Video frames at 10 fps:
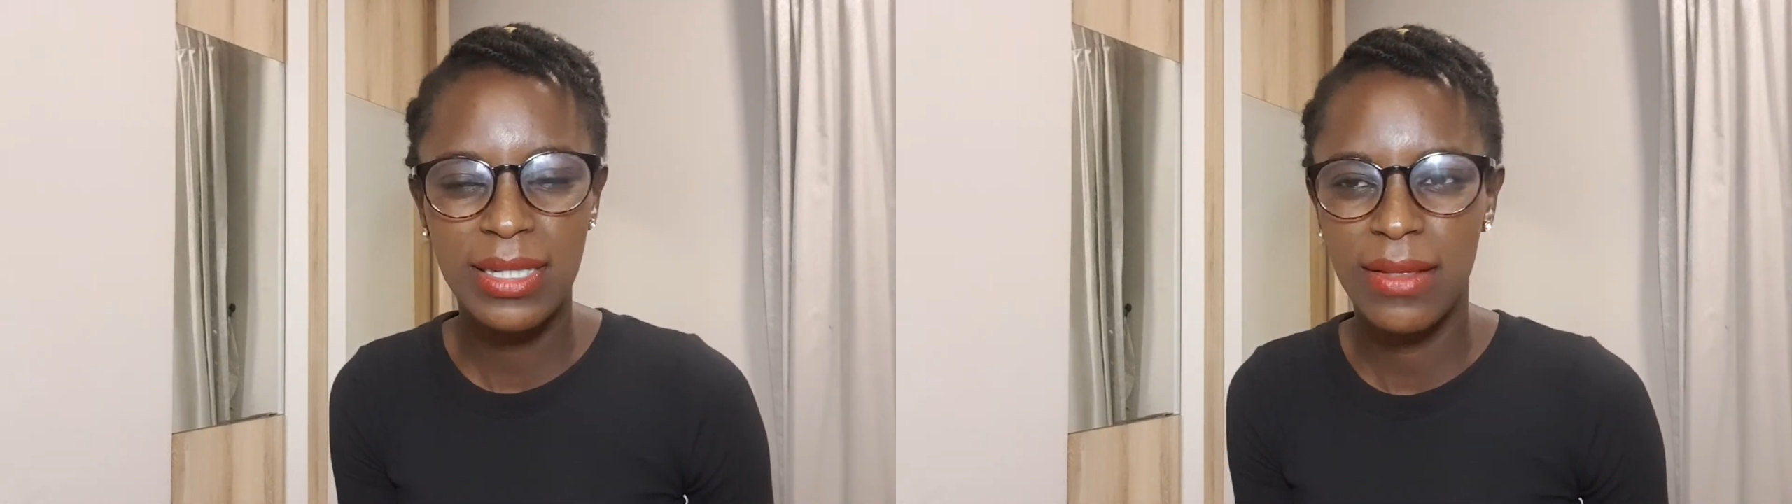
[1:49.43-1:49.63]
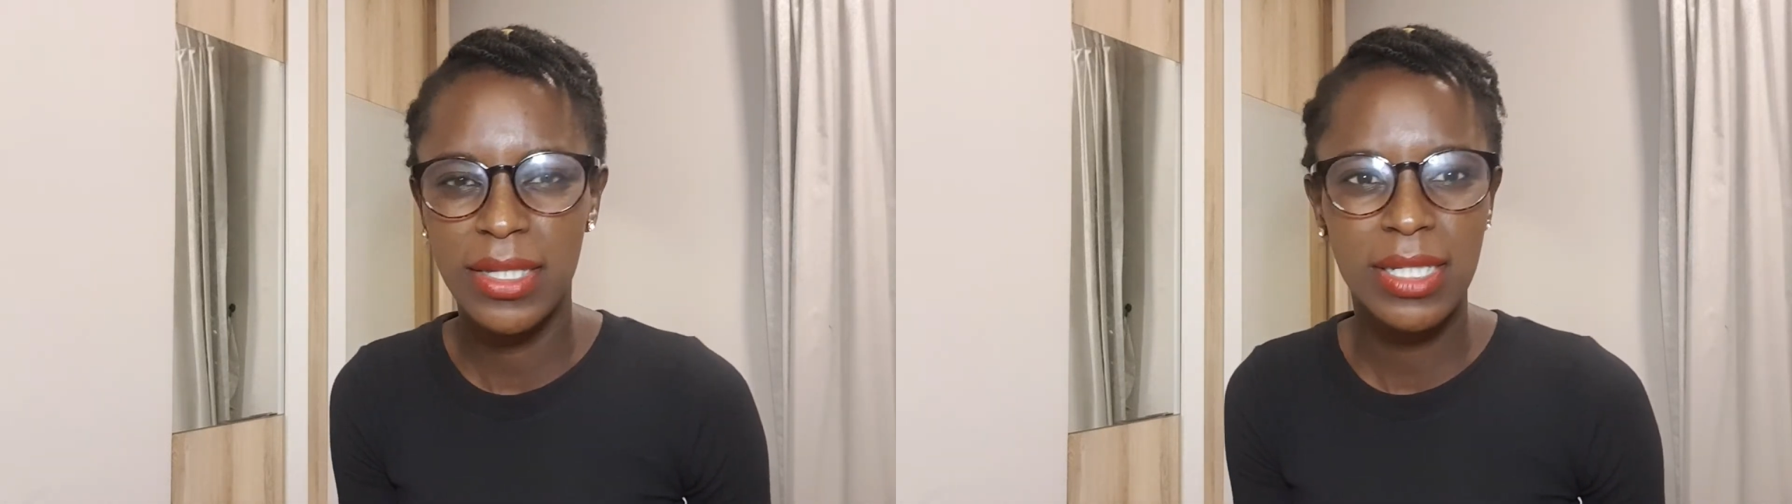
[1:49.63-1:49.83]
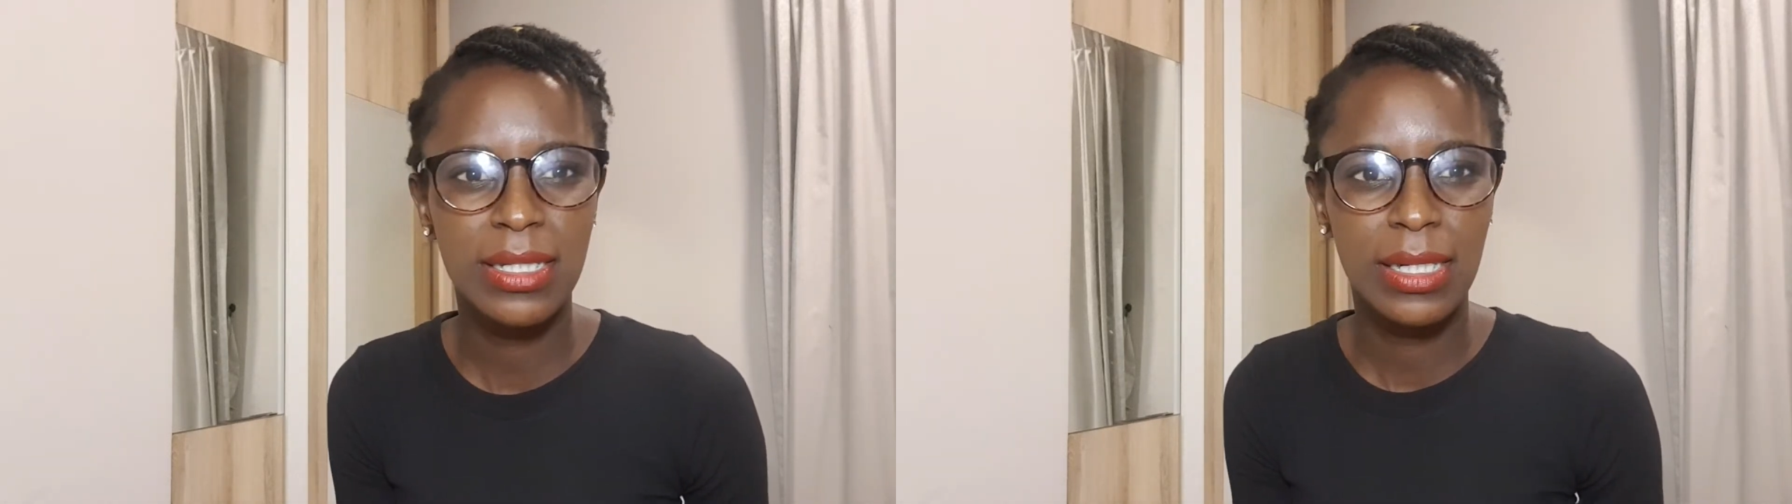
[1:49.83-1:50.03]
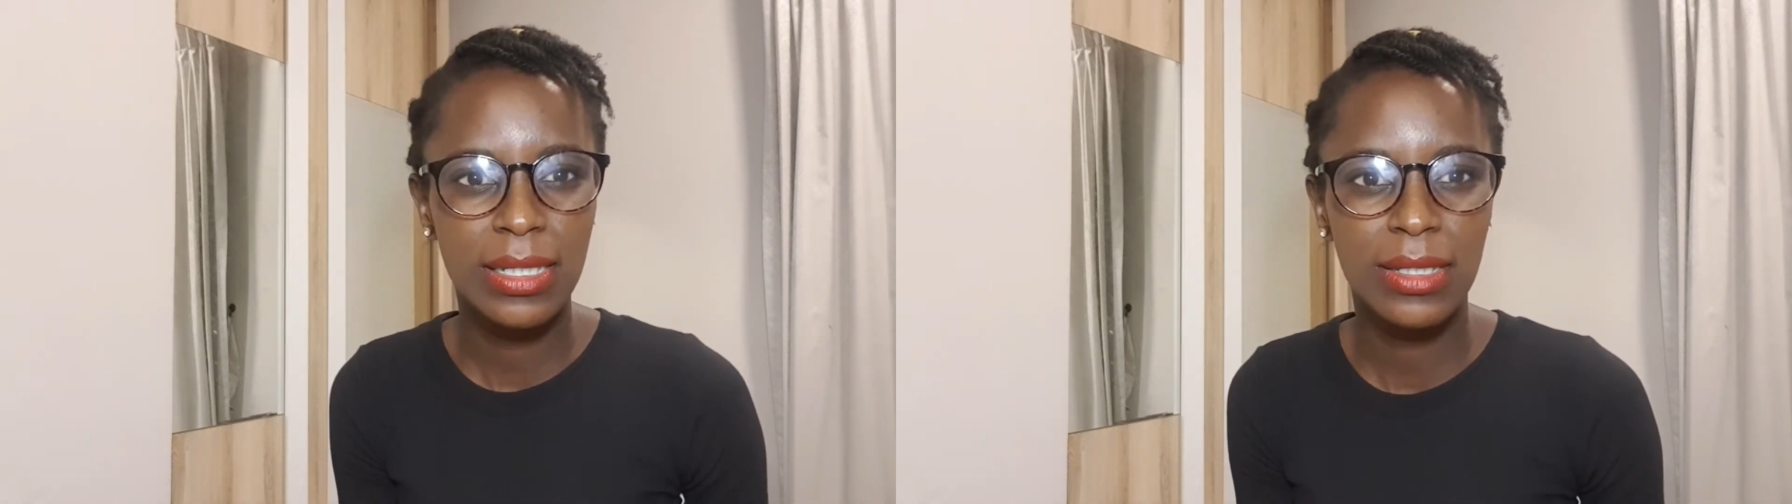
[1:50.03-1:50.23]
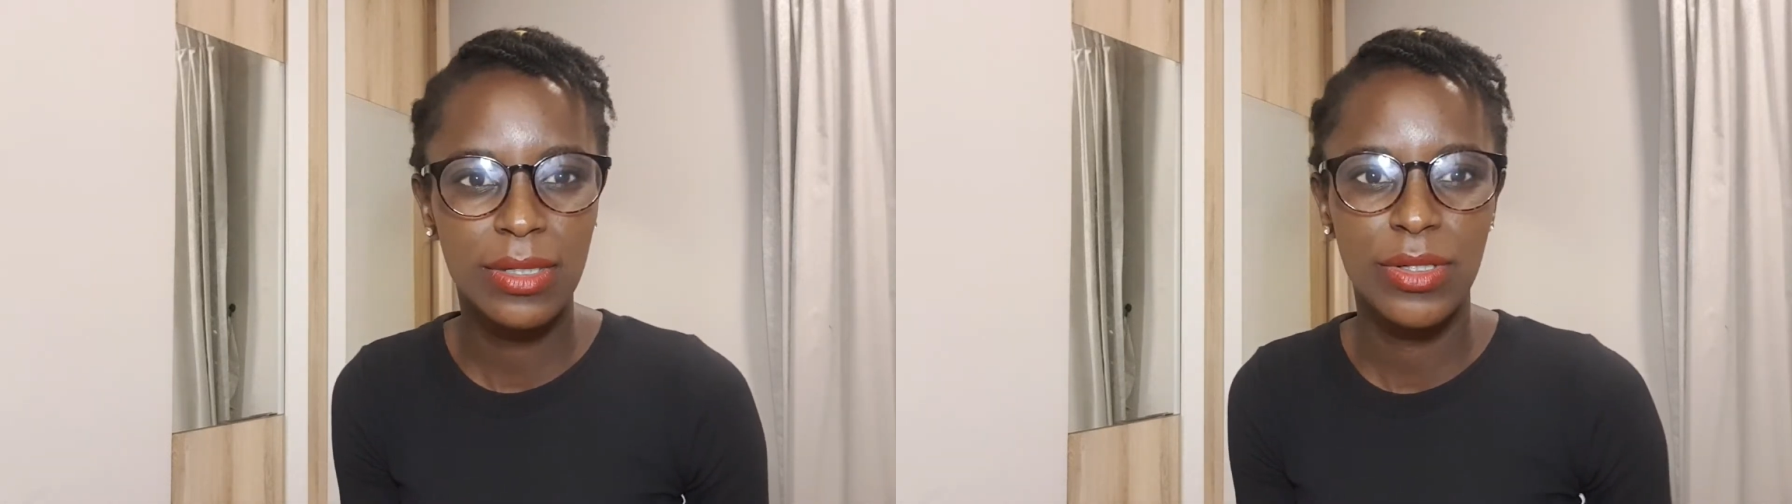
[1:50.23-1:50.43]
and they just
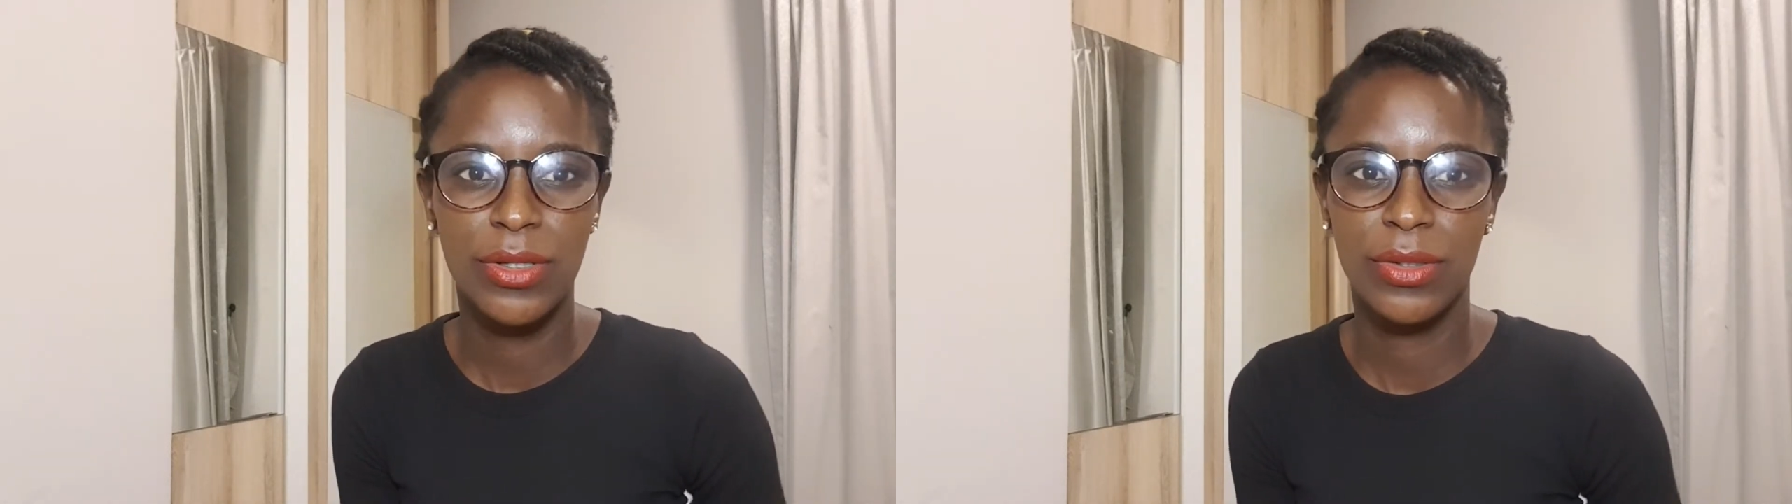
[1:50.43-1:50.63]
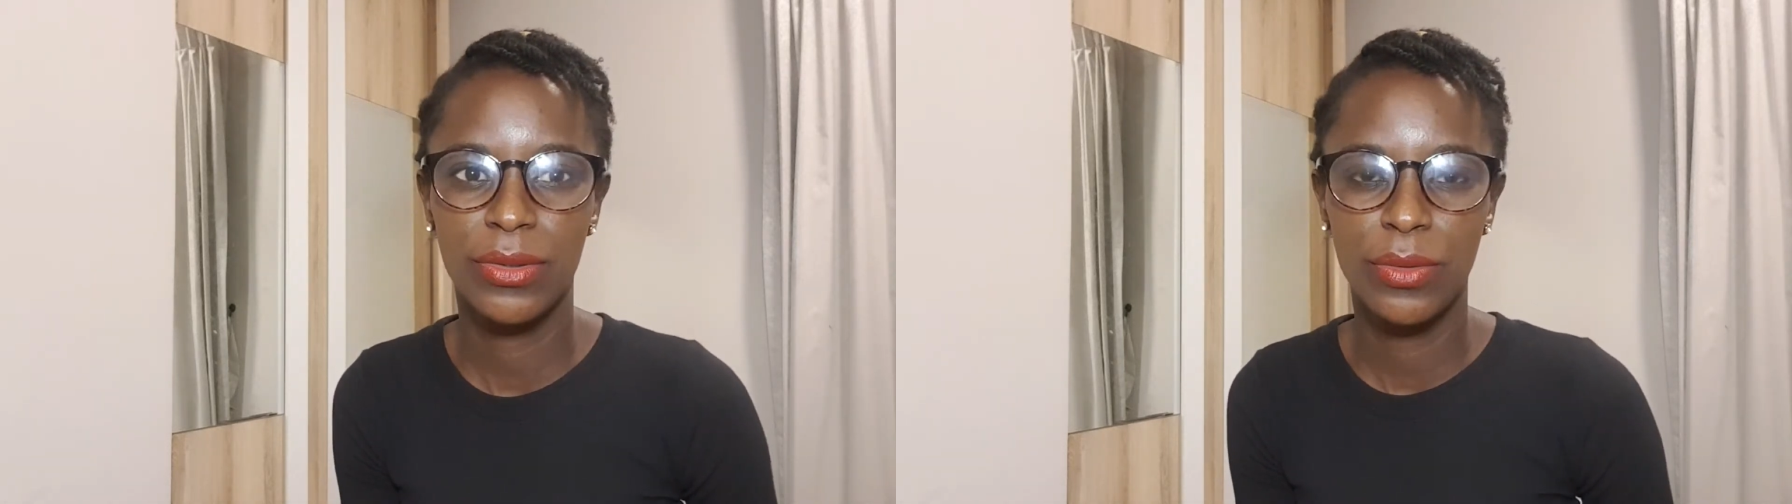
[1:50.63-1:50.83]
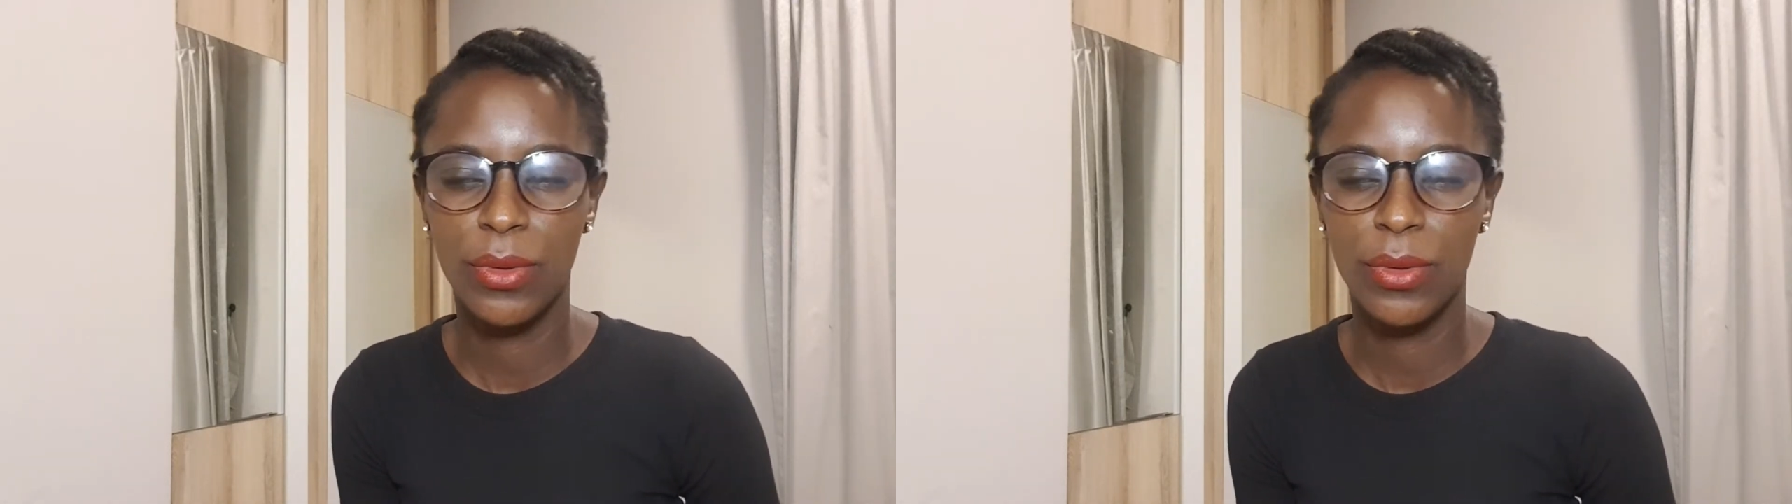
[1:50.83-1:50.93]
listen to you,